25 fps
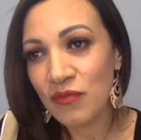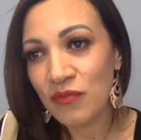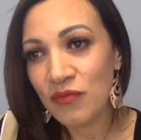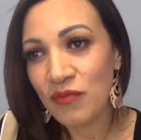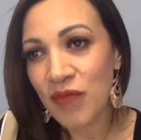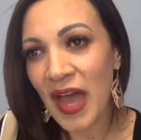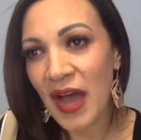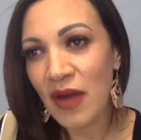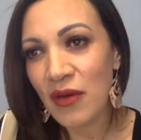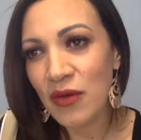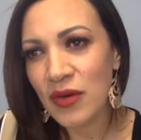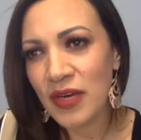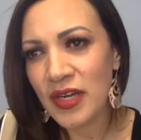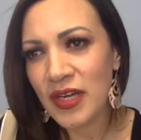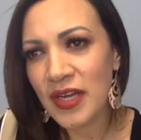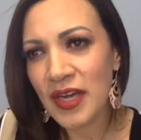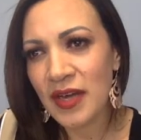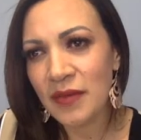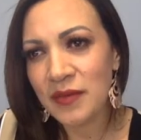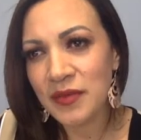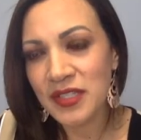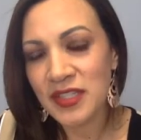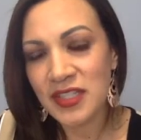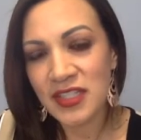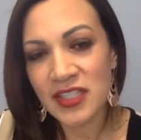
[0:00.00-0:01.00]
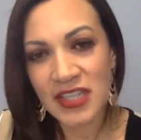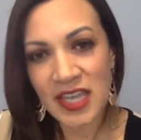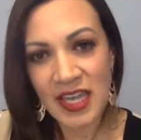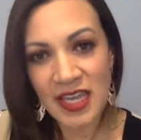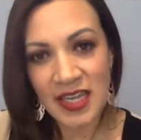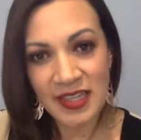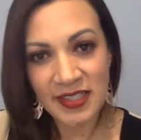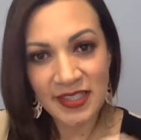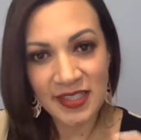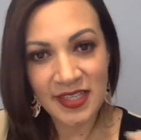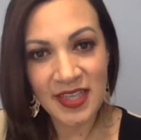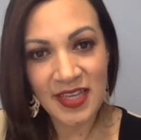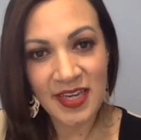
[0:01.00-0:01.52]
powering up to take
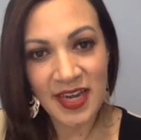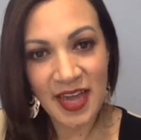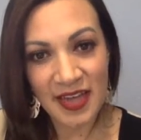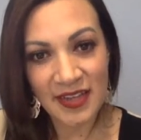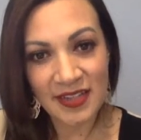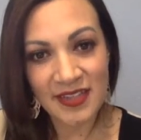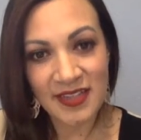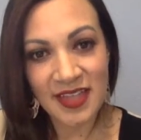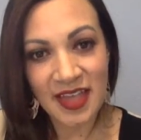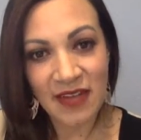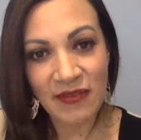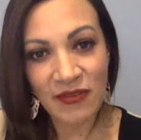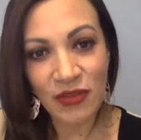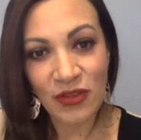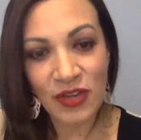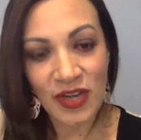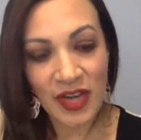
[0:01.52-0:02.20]
it to the next level.